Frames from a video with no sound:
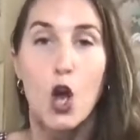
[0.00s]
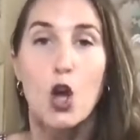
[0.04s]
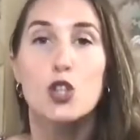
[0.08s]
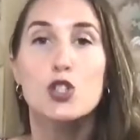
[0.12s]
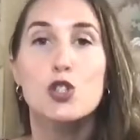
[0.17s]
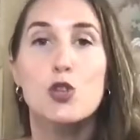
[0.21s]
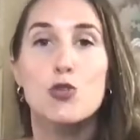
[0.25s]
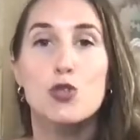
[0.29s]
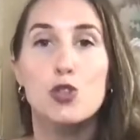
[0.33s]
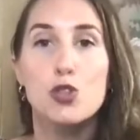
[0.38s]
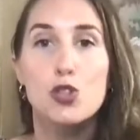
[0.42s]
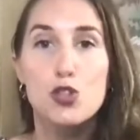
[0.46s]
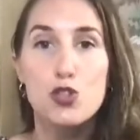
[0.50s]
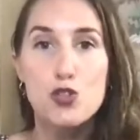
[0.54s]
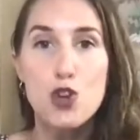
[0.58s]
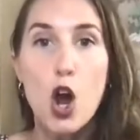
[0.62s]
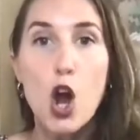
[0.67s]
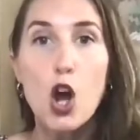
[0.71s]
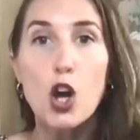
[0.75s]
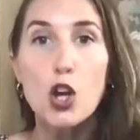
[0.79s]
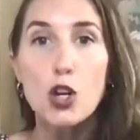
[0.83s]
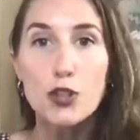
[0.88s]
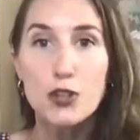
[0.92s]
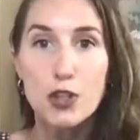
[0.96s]
So the
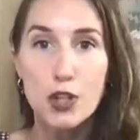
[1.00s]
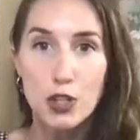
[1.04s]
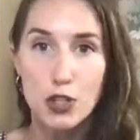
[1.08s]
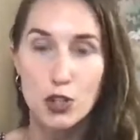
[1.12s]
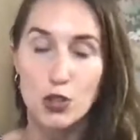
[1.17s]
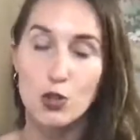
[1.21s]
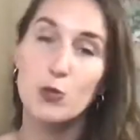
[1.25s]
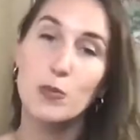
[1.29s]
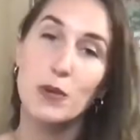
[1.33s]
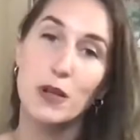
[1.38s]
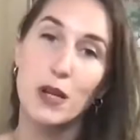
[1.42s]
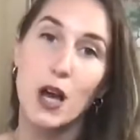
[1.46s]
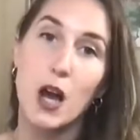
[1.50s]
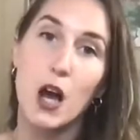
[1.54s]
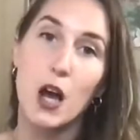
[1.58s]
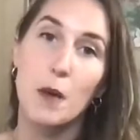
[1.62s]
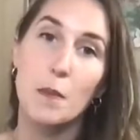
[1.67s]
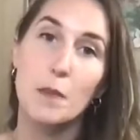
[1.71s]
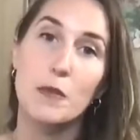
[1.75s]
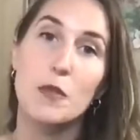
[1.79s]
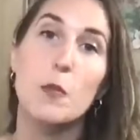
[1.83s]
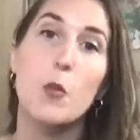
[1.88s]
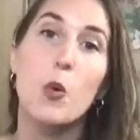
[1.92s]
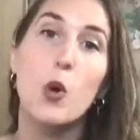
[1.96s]
stronger that you
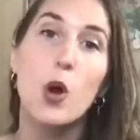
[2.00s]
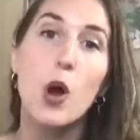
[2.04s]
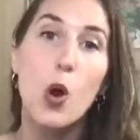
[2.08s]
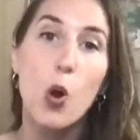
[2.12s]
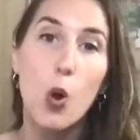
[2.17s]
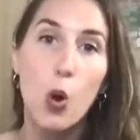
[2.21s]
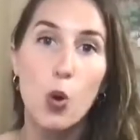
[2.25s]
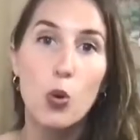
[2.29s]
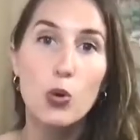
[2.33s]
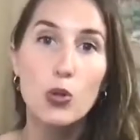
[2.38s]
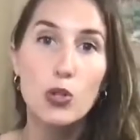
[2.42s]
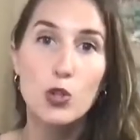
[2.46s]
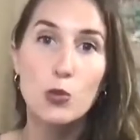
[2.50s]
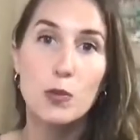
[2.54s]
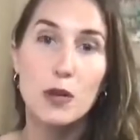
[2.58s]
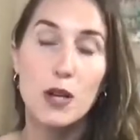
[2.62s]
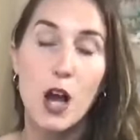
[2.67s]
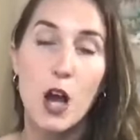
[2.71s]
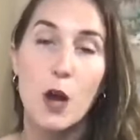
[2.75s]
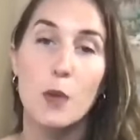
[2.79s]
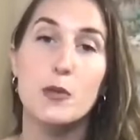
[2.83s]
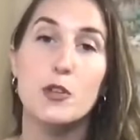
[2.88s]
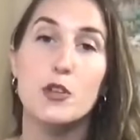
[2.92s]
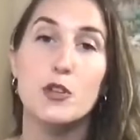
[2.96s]
become, the more whole you
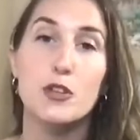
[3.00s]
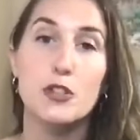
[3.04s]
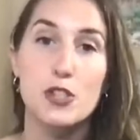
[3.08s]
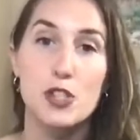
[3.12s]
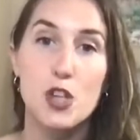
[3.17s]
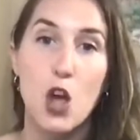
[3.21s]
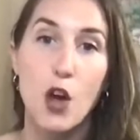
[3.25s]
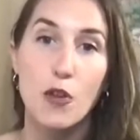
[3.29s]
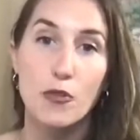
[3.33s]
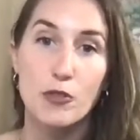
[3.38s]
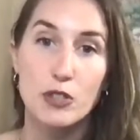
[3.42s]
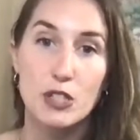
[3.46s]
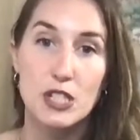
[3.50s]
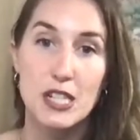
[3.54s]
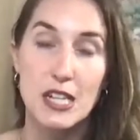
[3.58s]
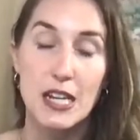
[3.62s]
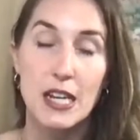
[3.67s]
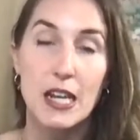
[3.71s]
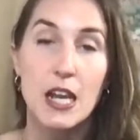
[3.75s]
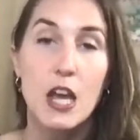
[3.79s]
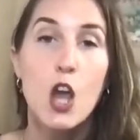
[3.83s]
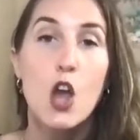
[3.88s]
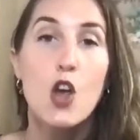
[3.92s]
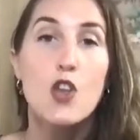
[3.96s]
become in your
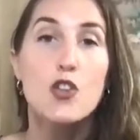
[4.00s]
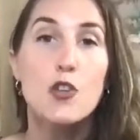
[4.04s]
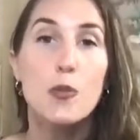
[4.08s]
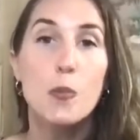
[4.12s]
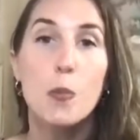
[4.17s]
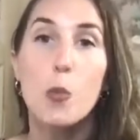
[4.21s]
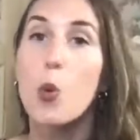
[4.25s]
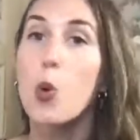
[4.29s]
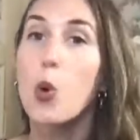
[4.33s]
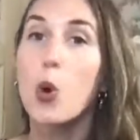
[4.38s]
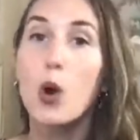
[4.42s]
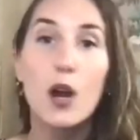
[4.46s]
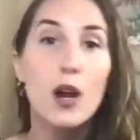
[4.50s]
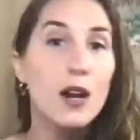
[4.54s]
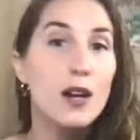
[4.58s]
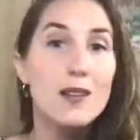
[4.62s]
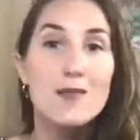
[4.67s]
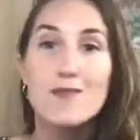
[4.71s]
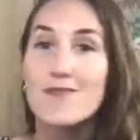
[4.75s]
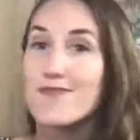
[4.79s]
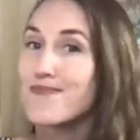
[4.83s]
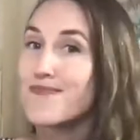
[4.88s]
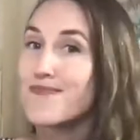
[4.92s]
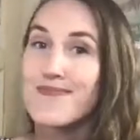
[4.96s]
sovereignty, the more
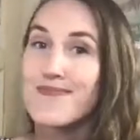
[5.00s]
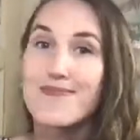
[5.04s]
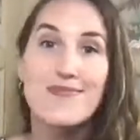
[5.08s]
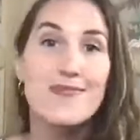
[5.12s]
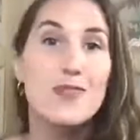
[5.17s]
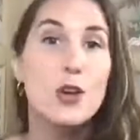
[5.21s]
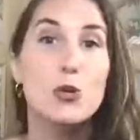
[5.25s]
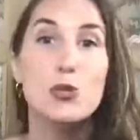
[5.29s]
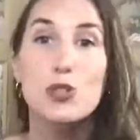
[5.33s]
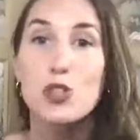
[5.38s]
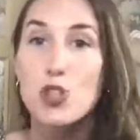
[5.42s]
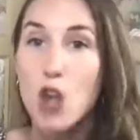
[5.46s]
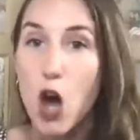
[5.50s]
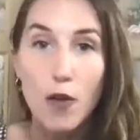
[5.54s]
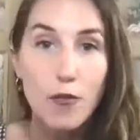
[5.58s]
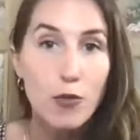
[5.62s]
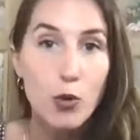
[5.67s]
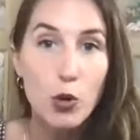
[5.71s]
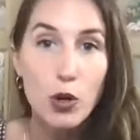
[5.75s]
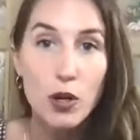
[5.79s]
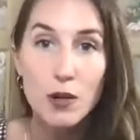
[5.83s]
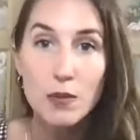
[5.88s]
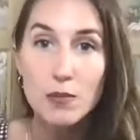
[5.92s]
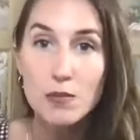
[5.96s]
those thought
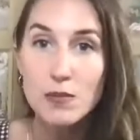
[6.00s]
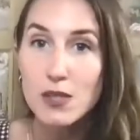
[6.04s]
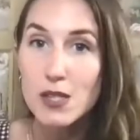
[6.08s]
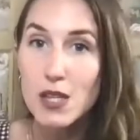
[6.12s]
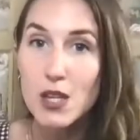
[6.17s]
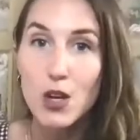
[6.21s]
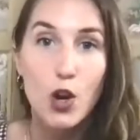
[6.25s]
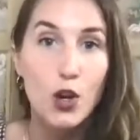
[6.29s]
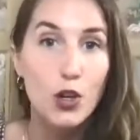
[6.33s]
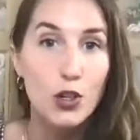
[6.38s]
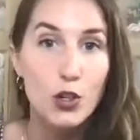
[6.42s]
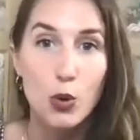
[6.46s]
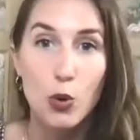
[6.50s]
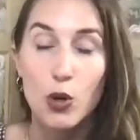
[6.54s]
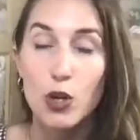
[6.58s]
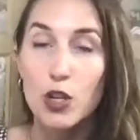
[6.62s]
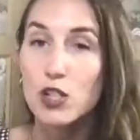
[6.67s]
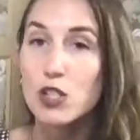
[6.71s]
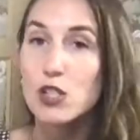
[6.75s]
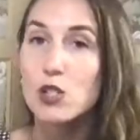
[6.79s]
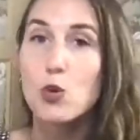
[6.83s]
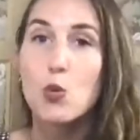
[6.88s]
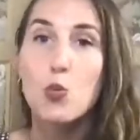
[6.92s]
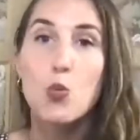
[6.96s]
forms that aren't
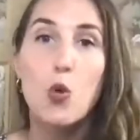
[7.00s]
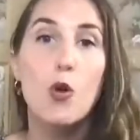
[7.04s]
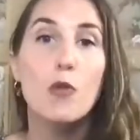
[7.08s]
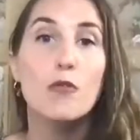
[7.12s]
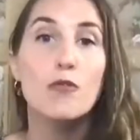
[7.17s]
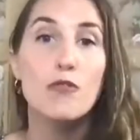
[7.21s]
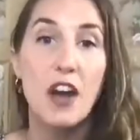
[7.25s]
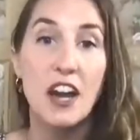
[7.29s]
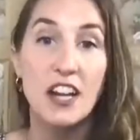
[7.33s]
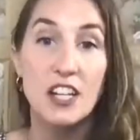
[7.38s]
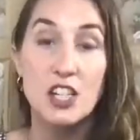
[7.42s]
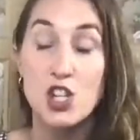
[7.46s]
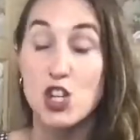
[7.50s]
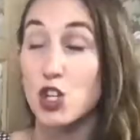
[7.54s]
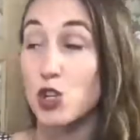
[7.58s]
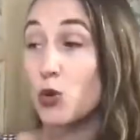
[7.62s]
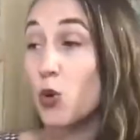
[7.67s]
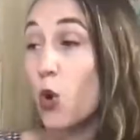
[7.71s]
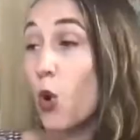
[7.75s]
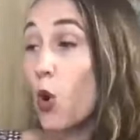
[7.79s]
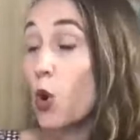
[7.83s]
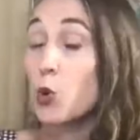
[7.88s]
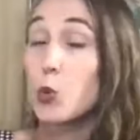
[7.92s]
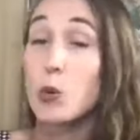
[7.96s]
yours won't find
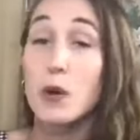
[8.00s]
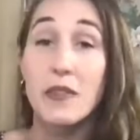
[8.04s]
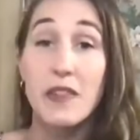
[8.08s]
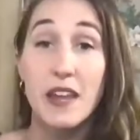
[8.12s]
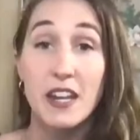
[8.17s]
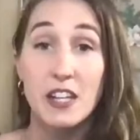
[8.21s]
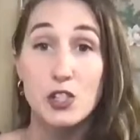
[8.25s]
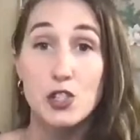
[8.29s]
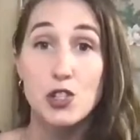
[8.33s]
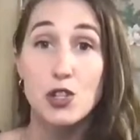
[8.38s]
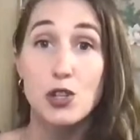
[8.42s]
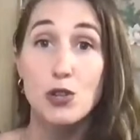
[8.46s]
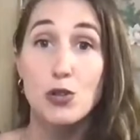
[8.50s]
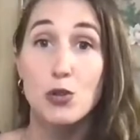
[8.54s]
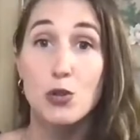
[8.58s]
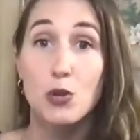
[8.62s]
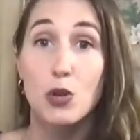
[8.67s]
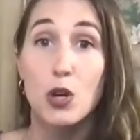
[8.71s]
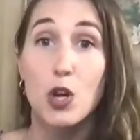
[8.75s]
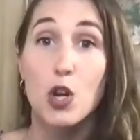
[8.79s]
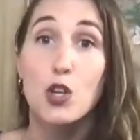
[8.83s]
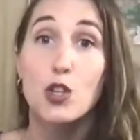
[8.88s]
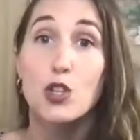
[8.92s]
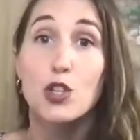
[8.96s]
you. Or when they
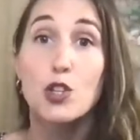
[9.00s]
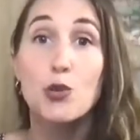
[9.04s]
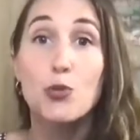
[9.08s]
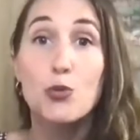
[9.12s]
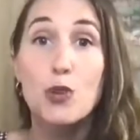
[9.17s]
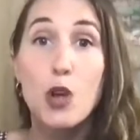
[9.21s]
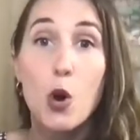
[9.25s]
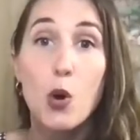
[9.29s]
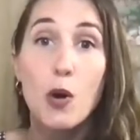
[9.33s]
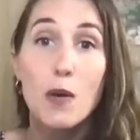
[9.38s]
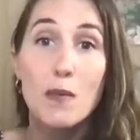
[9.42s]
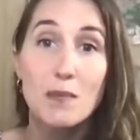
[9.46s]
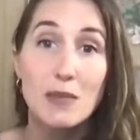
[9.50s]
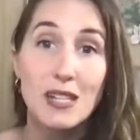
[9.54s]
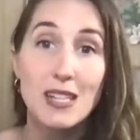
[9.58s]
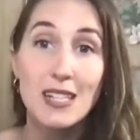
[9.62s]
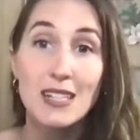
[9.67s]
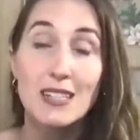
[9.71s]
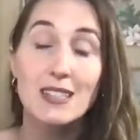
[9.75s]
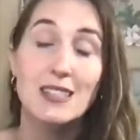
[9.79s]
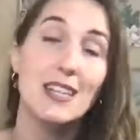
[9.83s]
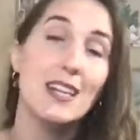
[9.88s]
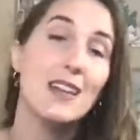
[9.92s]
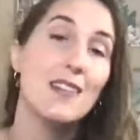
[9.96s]
do, you know
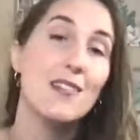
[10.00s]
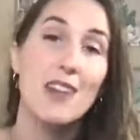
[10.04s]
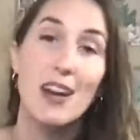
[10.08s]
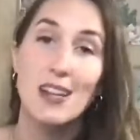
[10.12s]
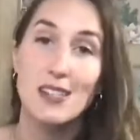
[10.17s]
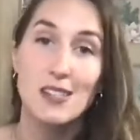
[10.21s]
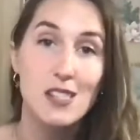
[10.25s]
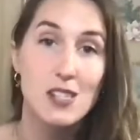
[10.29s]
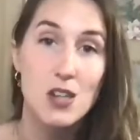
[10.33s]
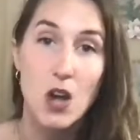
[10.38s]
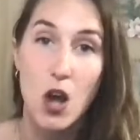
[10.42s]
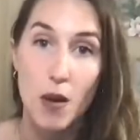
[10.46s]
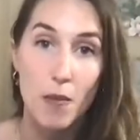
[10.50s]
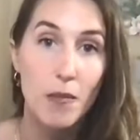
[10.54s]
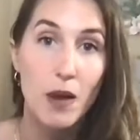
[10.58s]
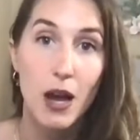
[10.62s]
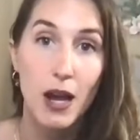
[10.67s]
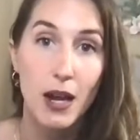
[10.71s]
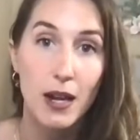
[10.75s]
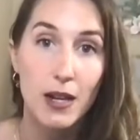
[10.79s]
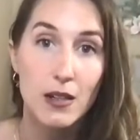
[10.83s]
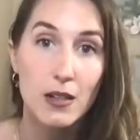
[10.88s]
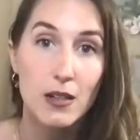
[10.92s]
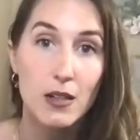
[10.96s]
immediately that's not
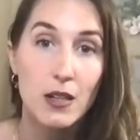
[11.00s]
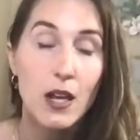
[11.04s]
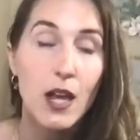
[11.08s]
mine.